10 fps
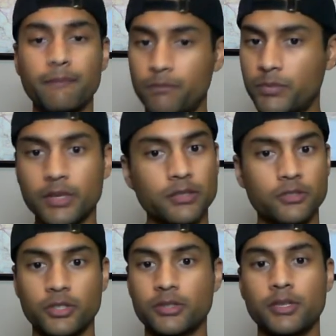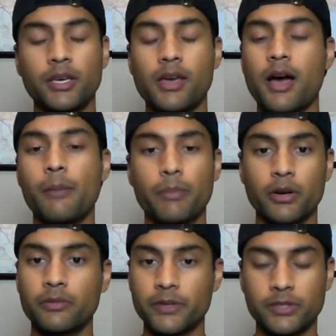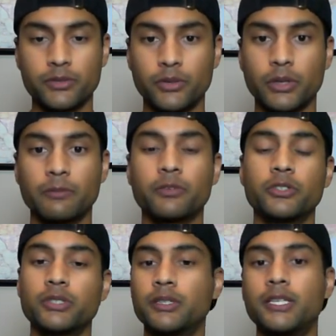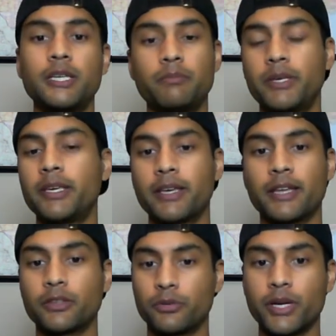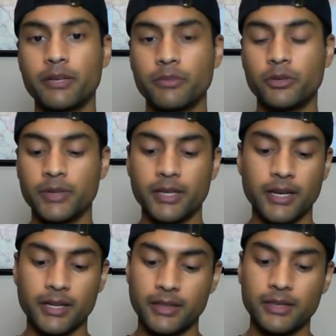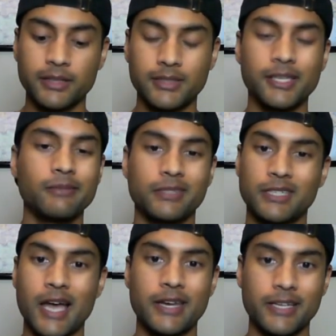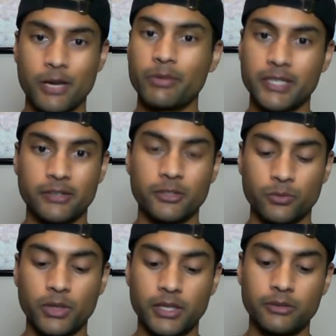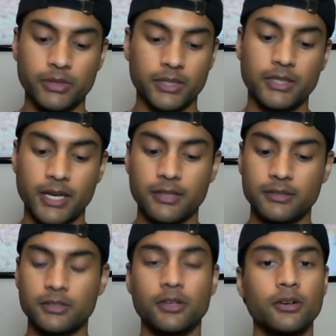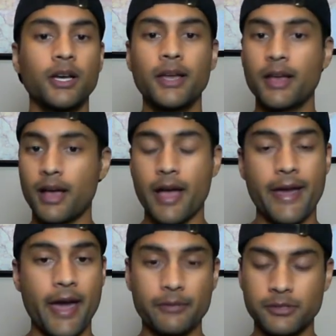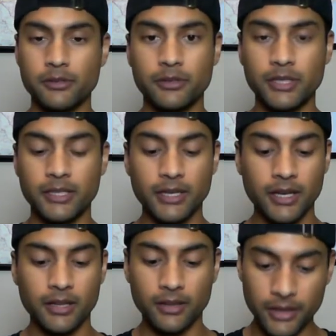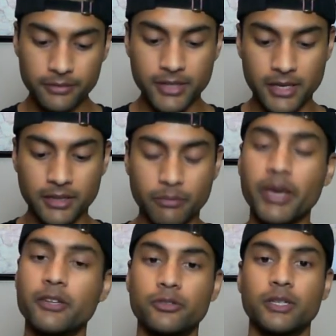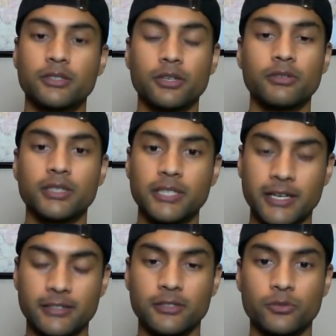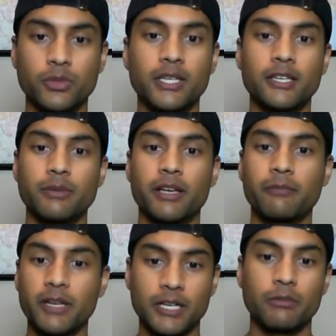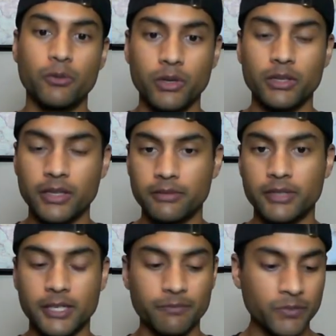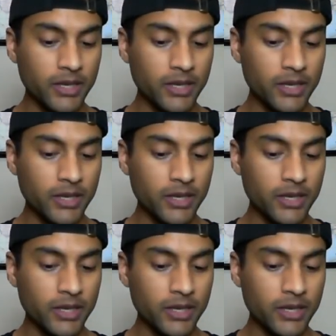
This is just a perfect storm for just a team peaking at the right moment, and I think a team that's kind of coming down as well in the Titans. So I absolutely love taking the Patriots over the Titans this week as my number one love game.